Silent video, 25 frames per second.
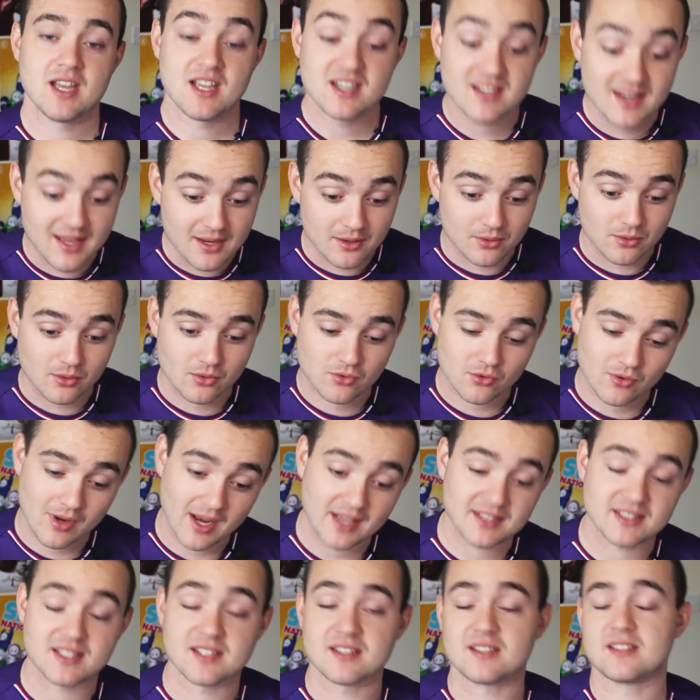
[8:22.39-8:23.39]
Now,
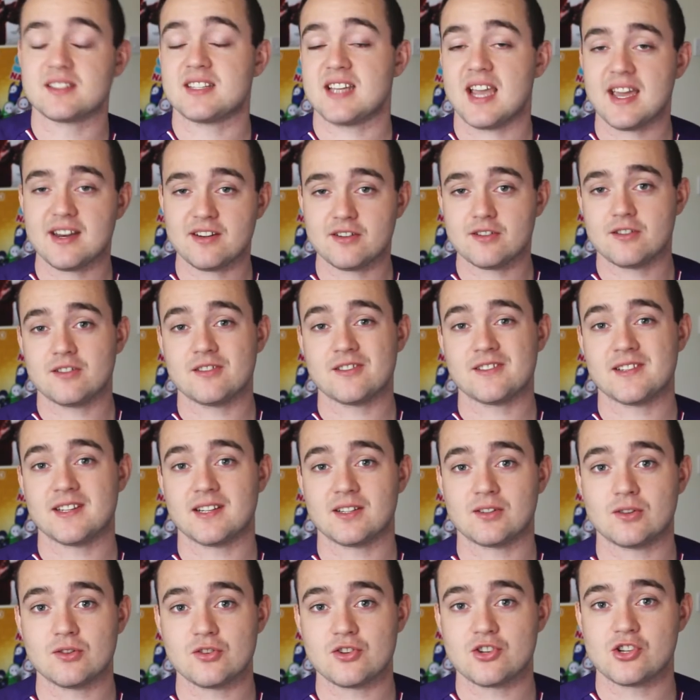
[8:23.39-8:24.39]
granted, the editors did
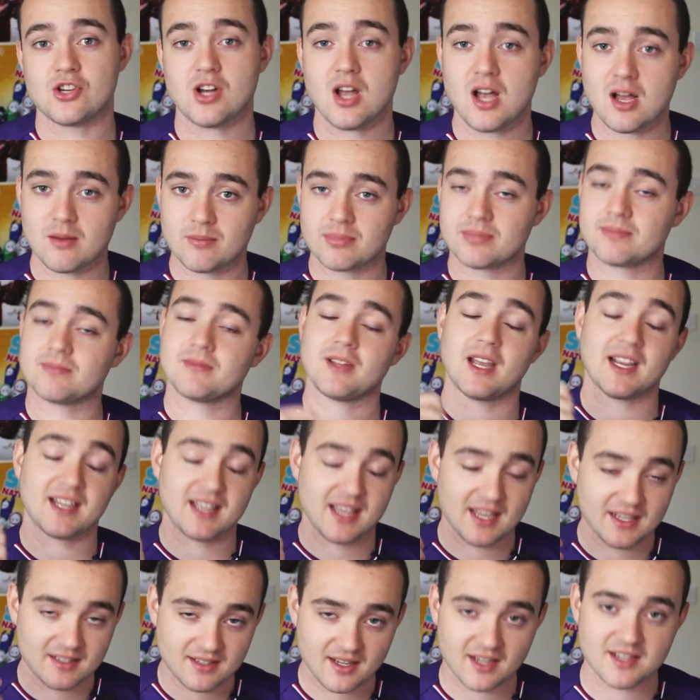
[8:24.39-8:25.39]
a good job.
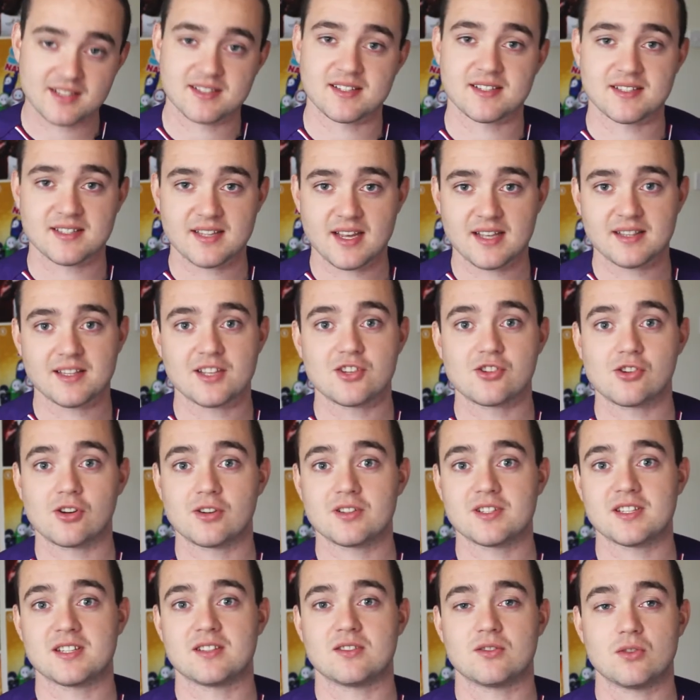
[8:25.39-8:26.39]
Again, as I said, the
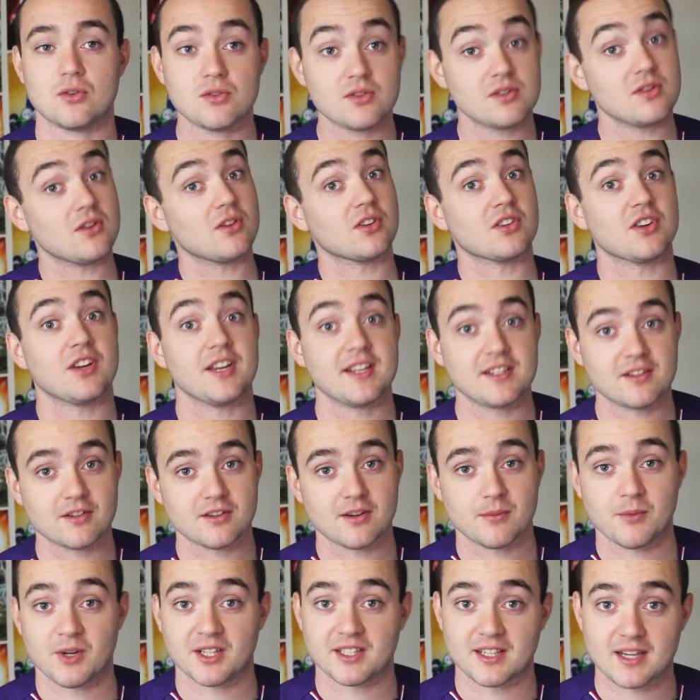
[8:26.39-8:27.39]
jersey does look nicer
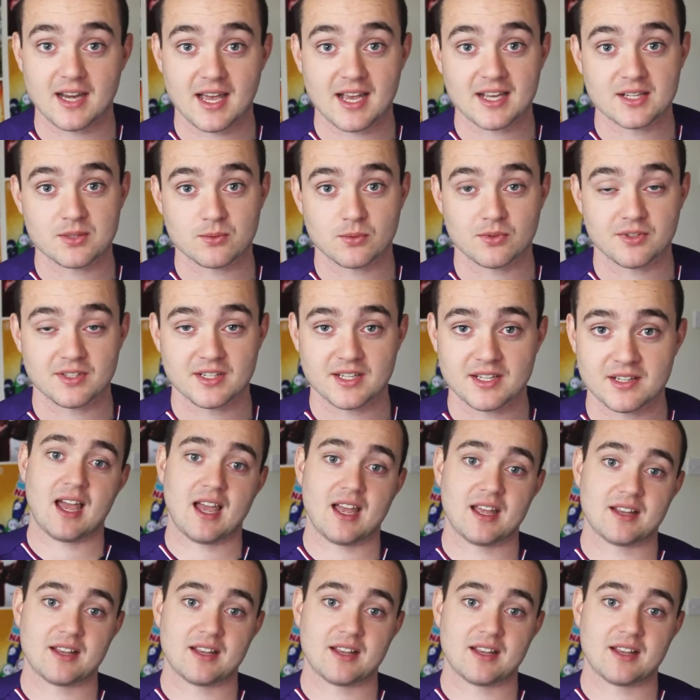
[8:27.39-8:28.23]
than what the last one did,